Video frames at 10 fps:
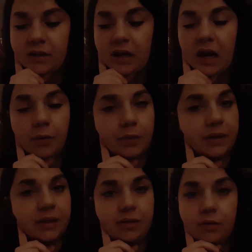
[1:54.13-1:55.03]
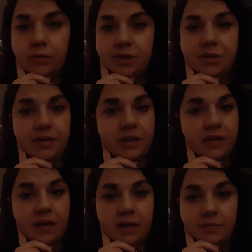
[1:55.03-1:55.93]
I really don't want you to
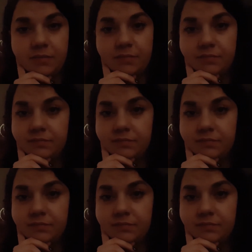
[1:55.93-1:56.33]
think that I'm